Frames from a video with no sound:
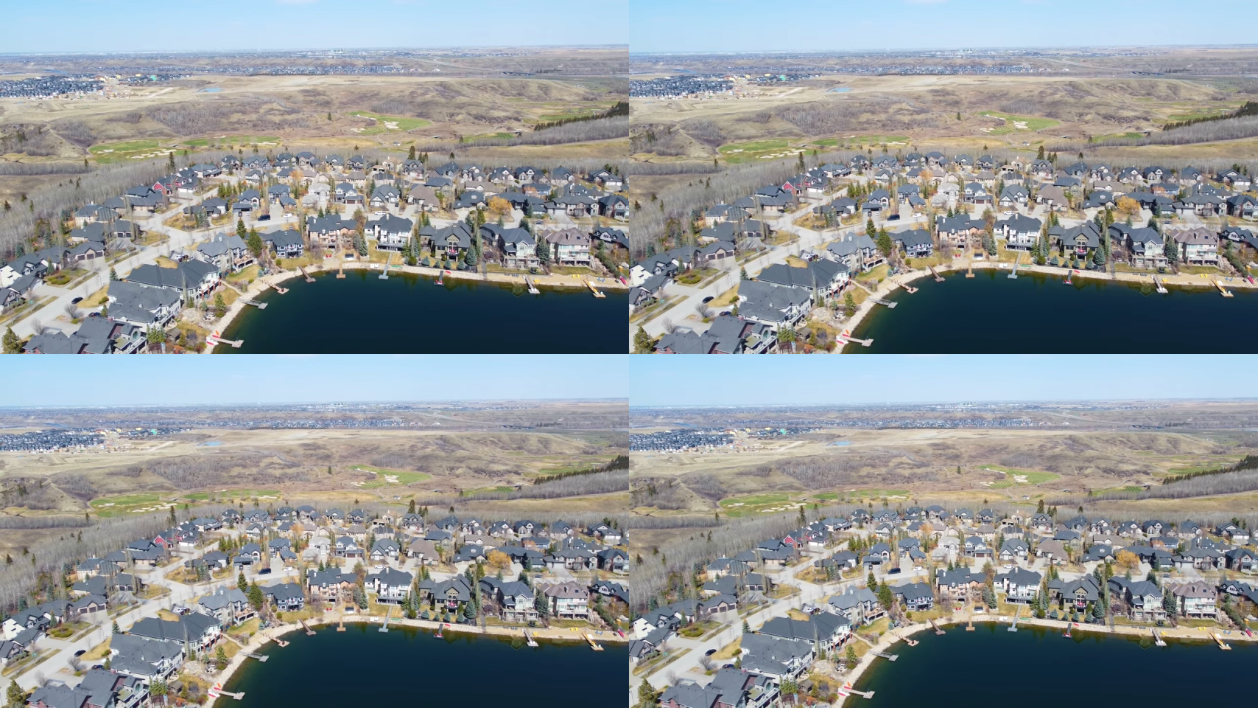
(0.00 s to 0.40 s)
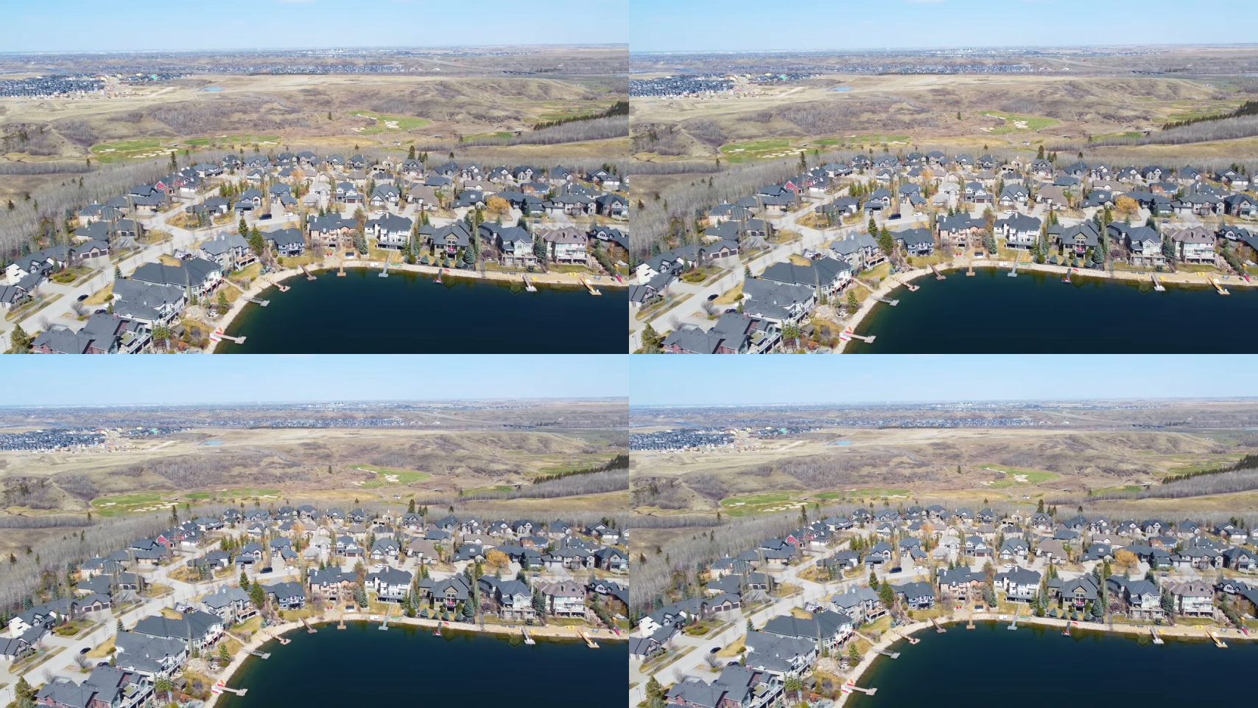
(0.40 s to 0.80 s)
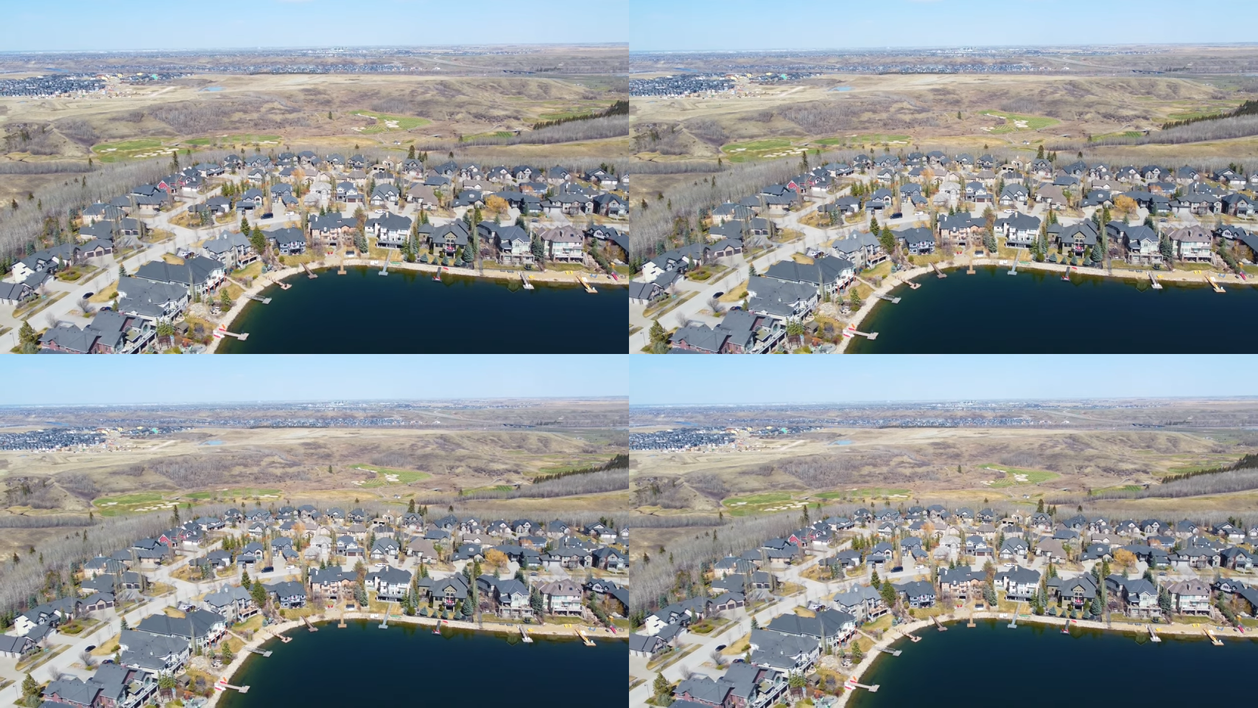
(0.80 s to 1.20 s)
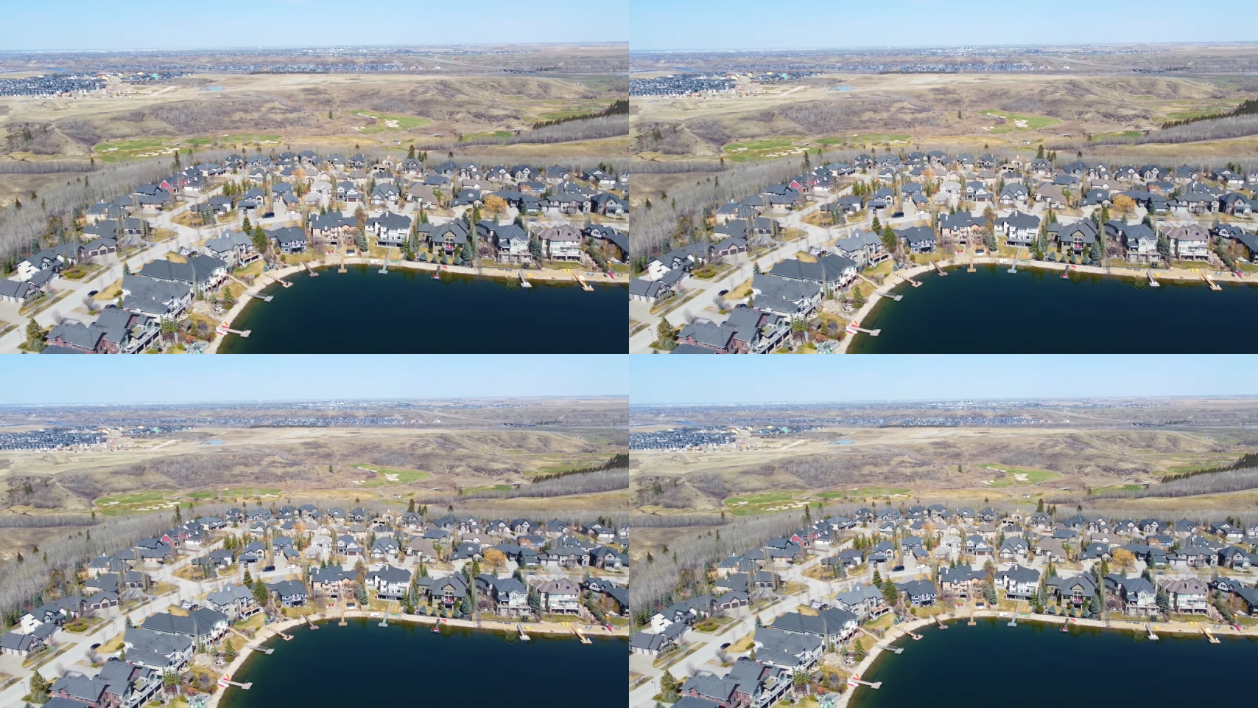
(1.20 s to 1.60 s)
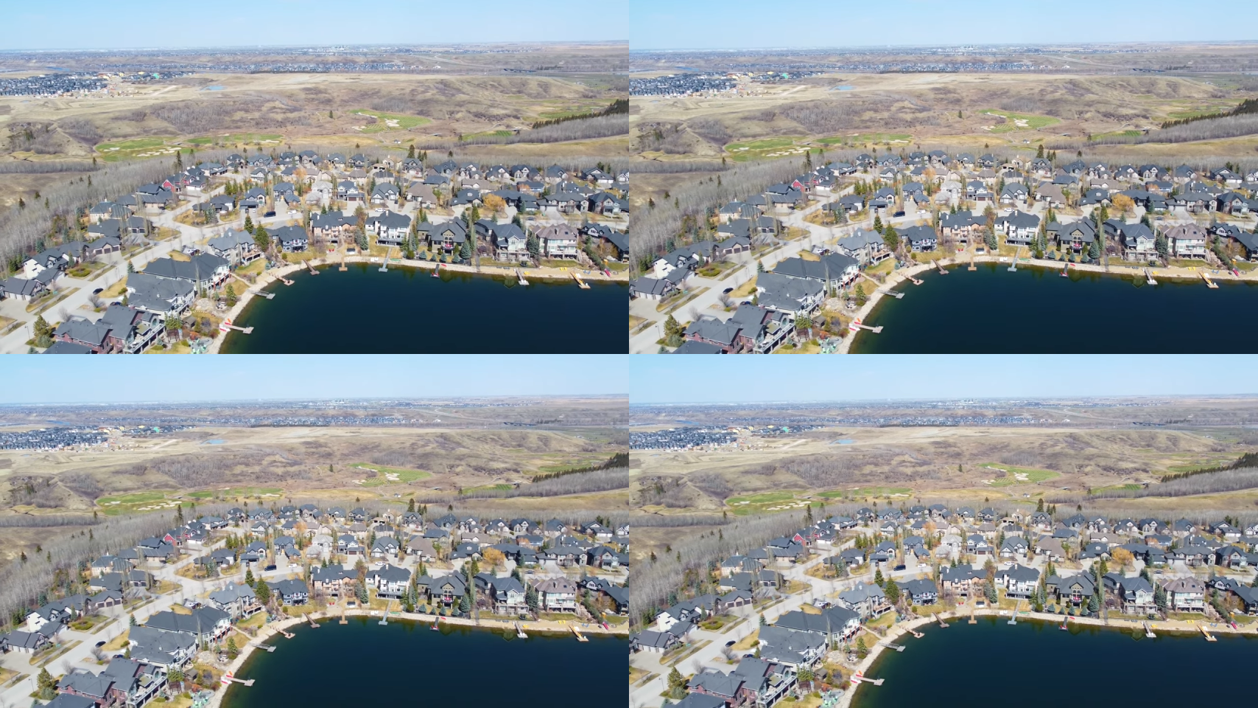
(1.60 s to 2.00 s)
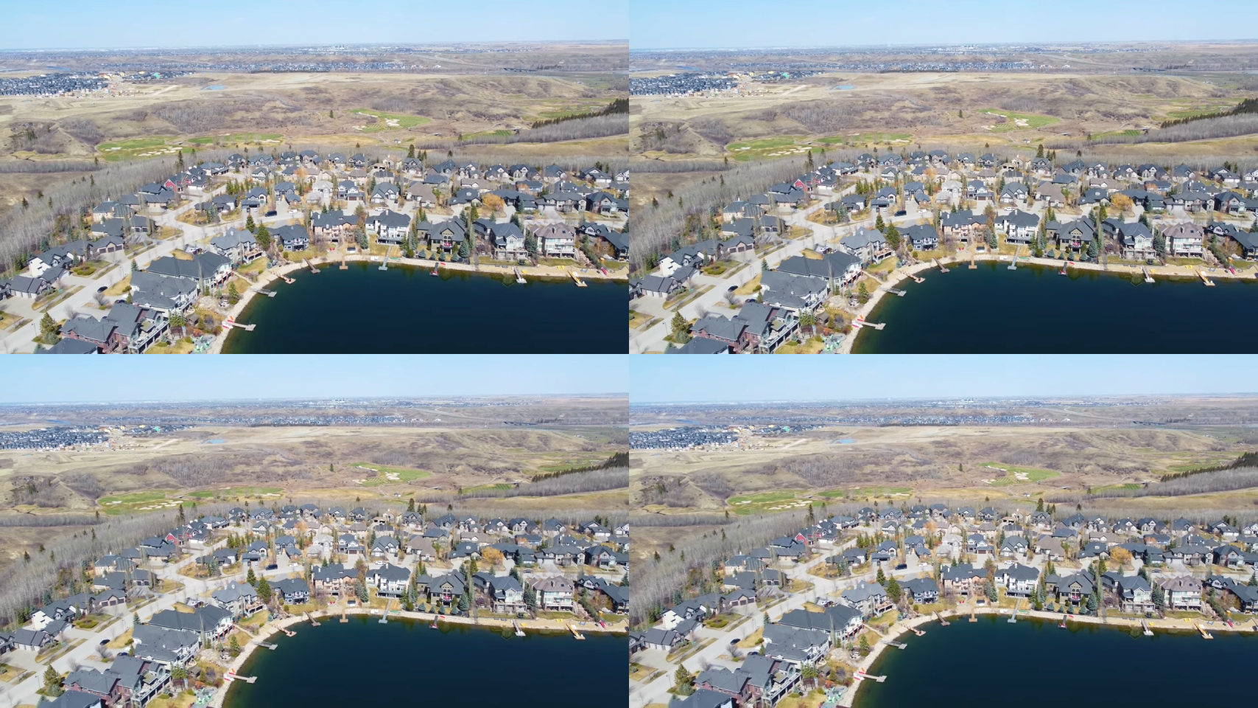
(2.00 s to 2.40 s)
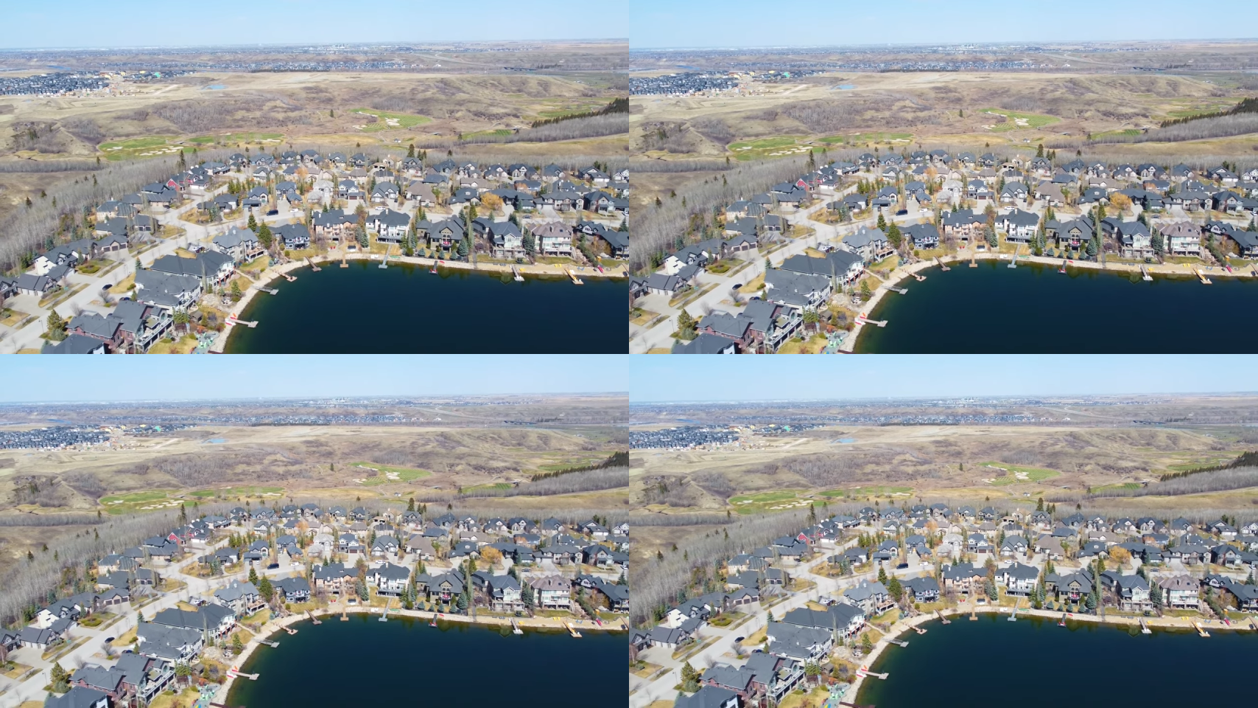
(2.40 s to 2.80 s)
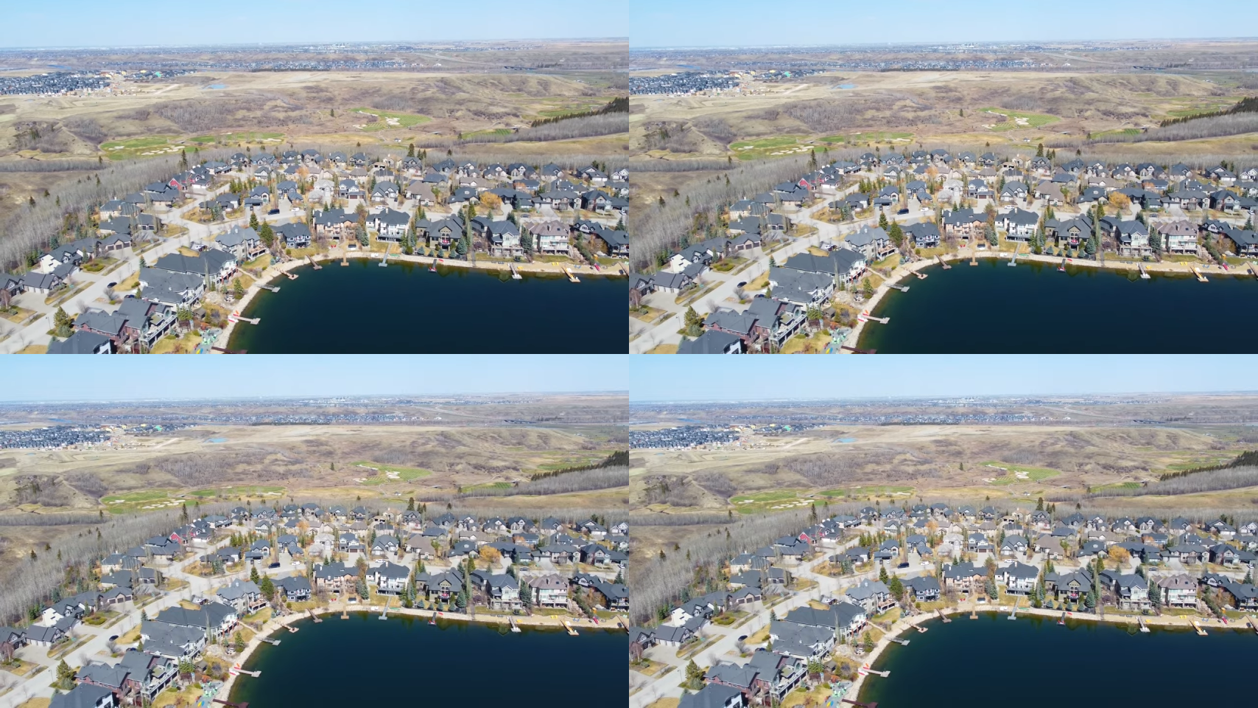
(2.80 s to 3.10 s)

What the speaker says: [unreadable: no face in view]